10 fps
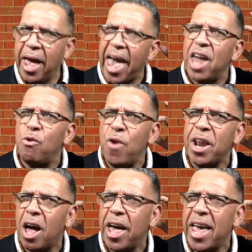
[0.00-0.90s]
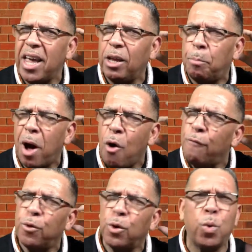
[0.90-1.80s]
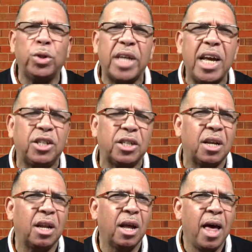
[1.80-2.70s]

and read a powerful quotation.